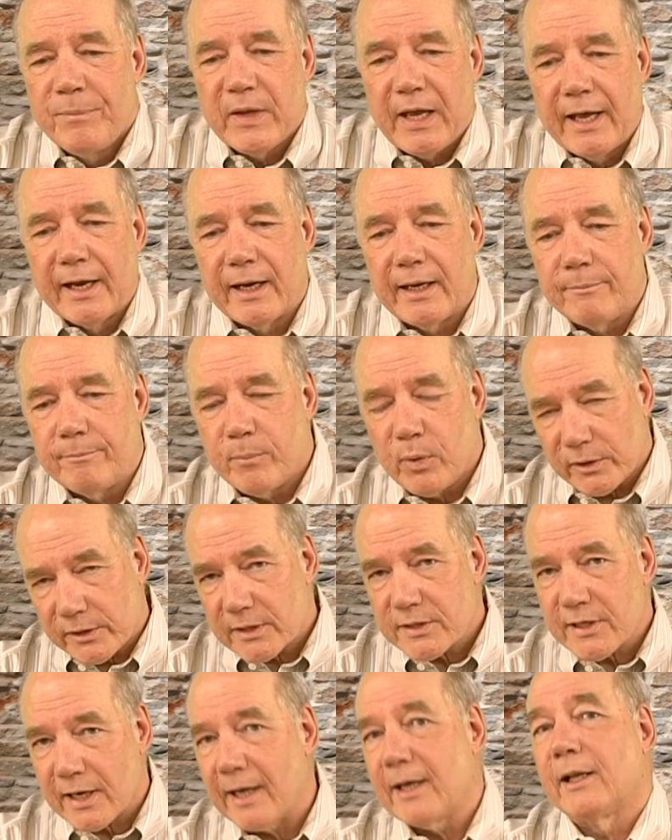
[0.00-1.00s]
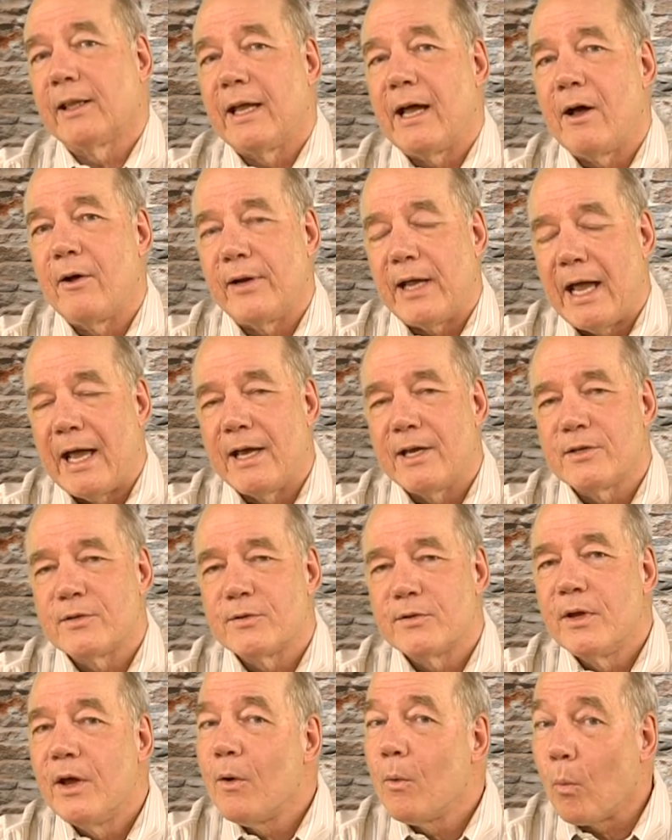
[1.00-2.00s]
And I put the title out
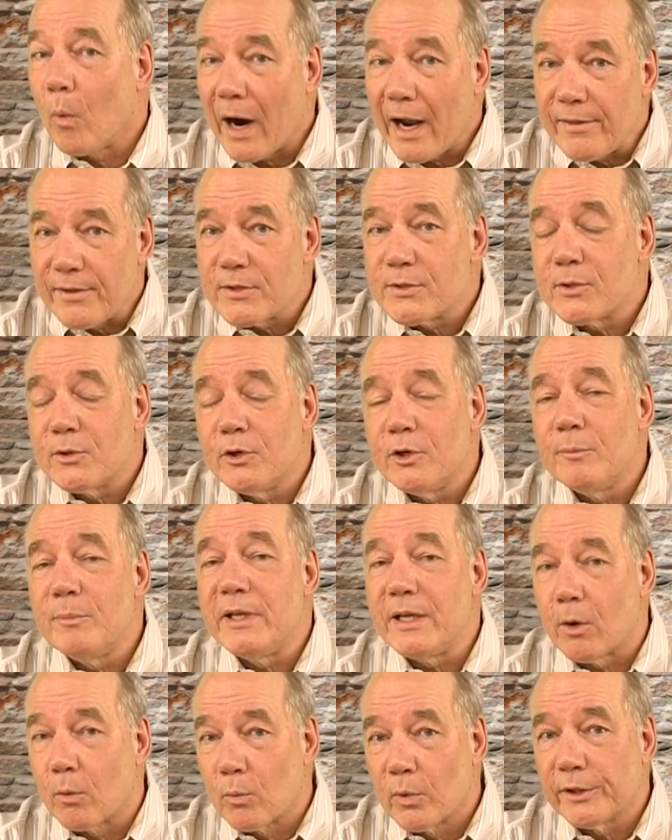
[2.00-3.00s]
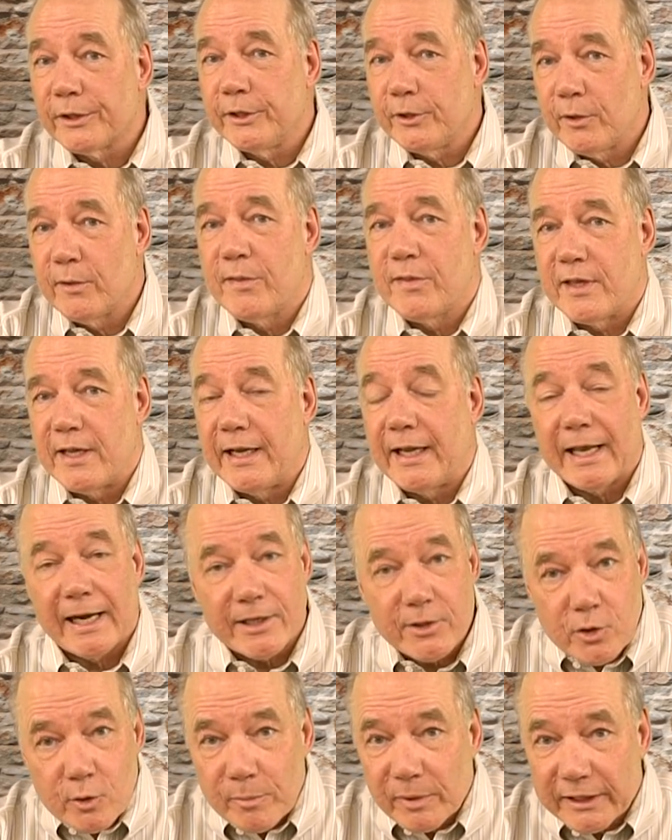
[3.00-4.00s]
as why this could be a really good thing. And I
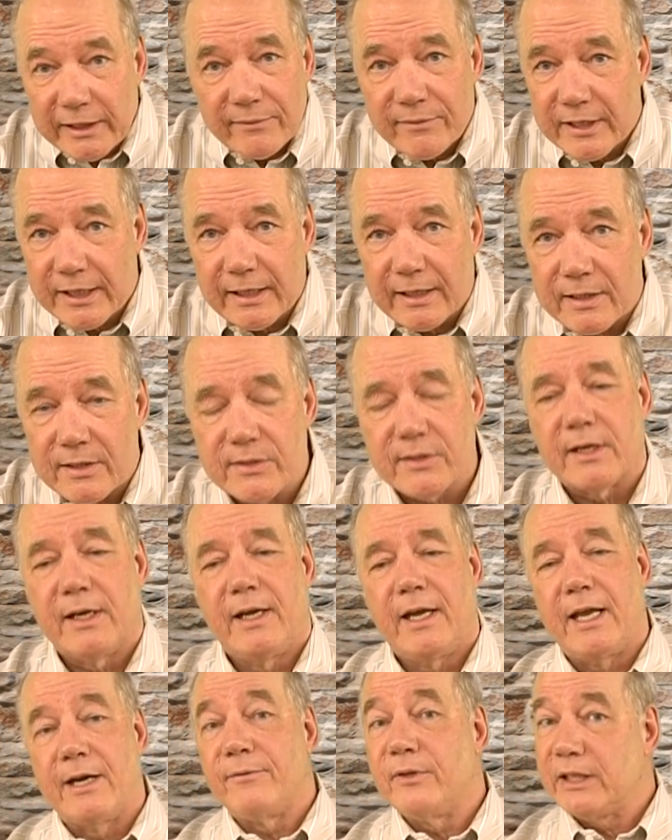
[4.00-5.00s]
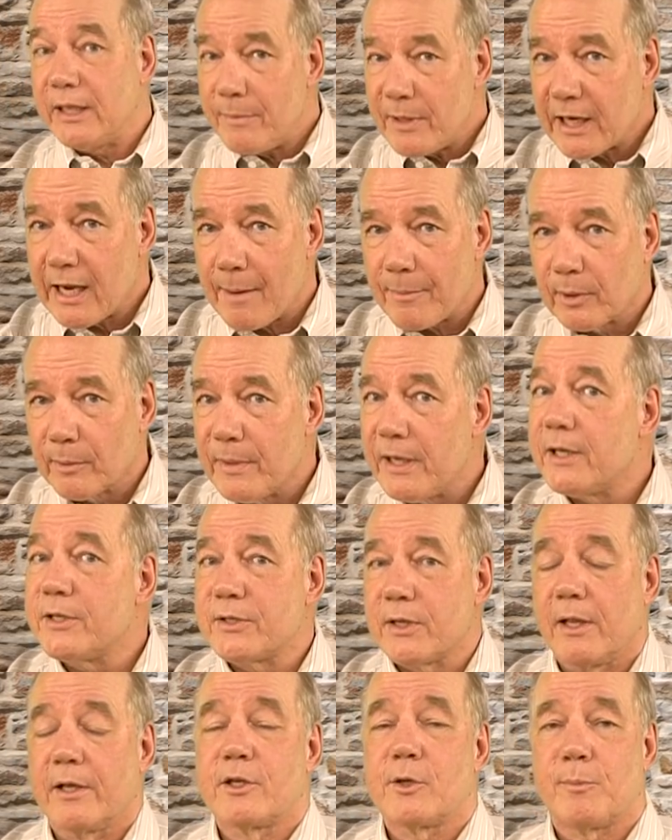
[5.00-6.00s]
do believe it is. And if you give me a couple of
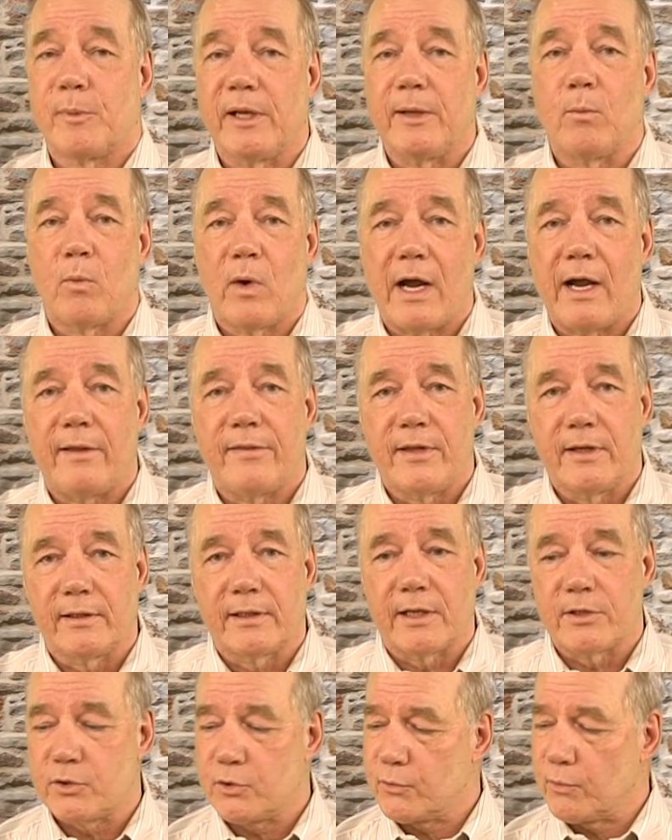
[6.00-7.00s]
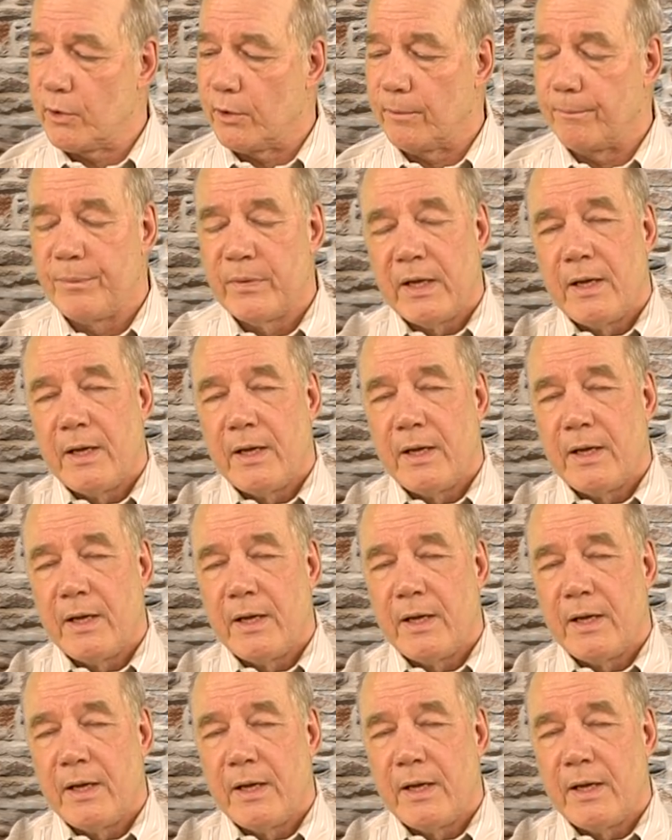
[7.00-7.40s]
minutes, I'll explain why I think that's true.